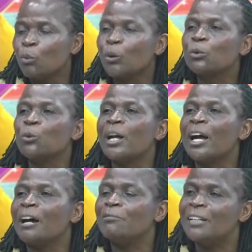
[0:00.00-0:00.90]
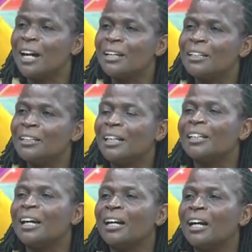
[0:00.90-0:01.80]
What could I have done
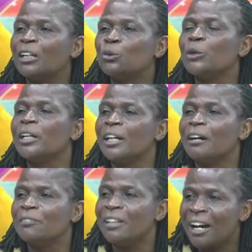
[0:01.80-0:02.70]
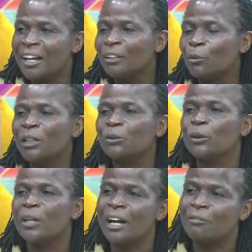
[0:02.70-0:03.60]
that I shouldn't have done? What
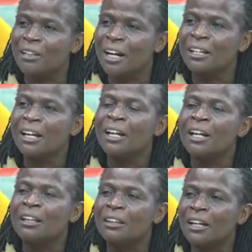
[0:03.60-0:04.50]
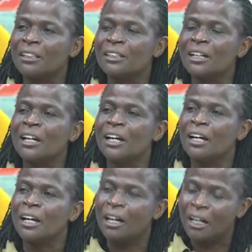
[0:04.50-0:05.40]
could I have done that
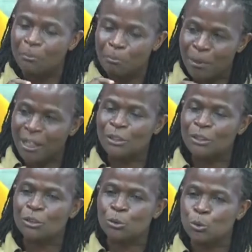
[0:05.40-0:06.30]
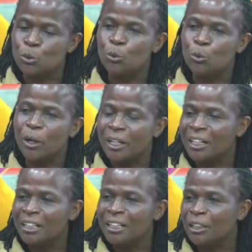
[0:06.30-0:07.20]
I meant to do and
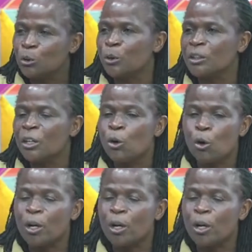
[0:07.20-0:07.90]
I didn't do it?